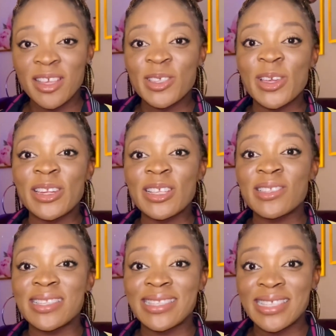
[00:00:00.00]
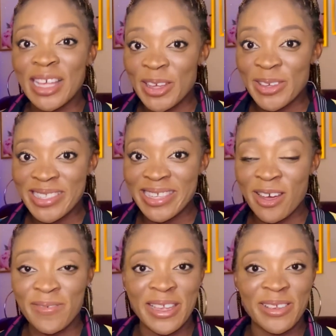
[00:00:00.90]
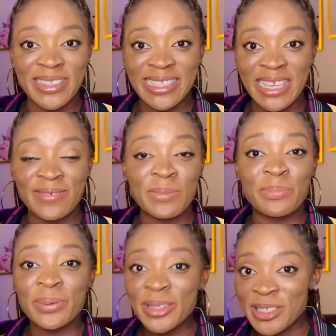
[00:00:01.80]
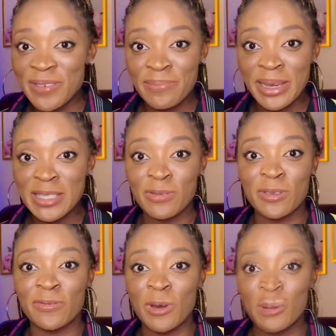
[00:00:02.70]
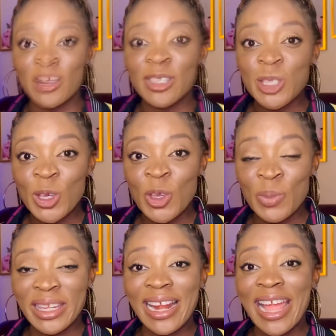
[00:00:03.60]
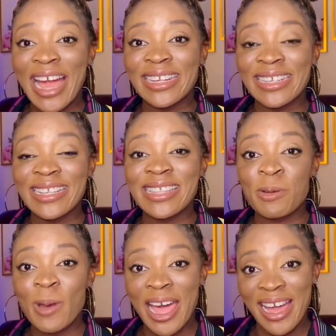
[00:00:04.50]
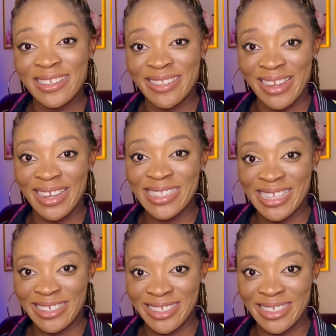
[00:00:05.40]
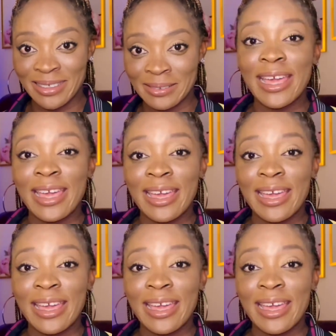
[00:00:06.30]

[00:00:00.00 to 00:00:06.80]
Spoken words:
So you need to sell yourself in your CV, put your best foot forward, so you'll be that candidate that will catch their attention.